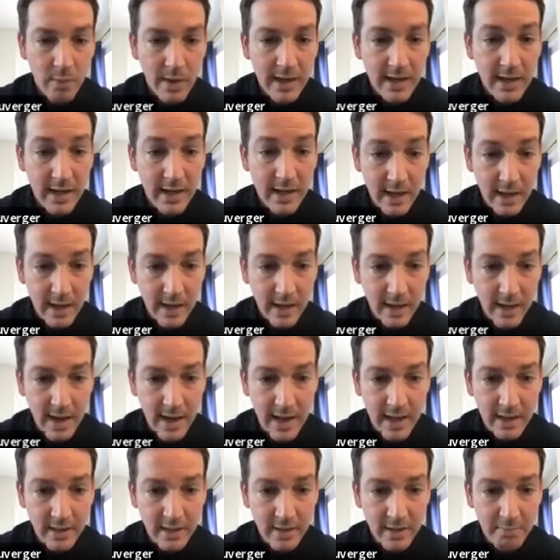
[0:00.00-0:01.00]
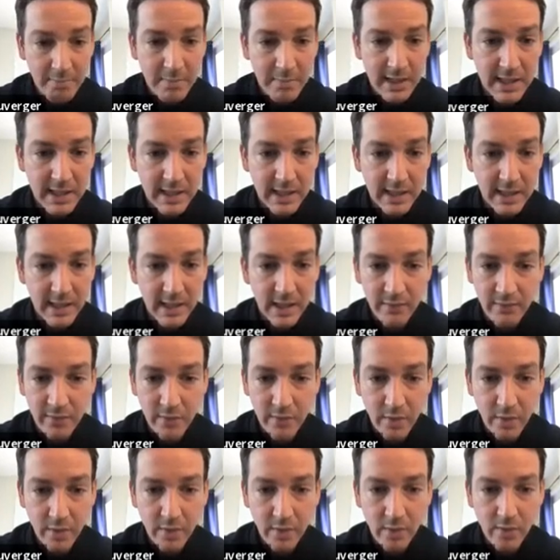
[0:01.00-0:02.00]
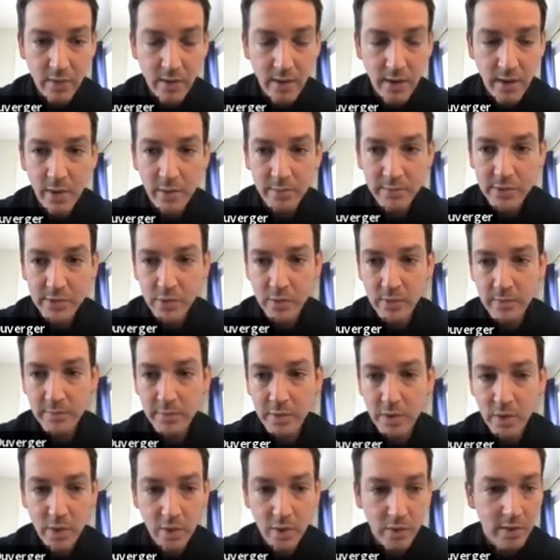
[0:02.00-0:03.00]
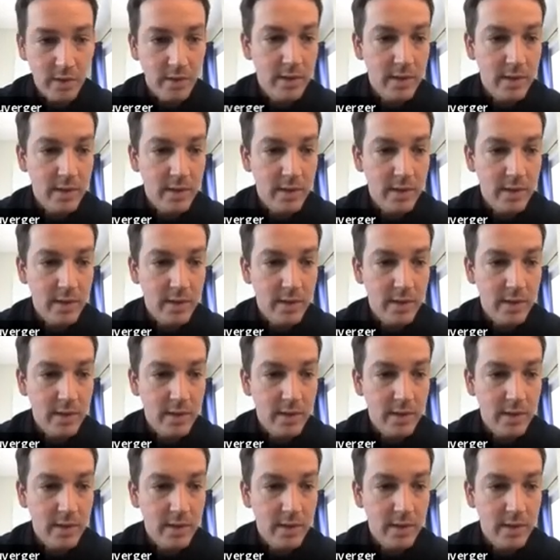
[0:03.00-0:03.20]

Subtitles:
right here at the beginning of your home screen code.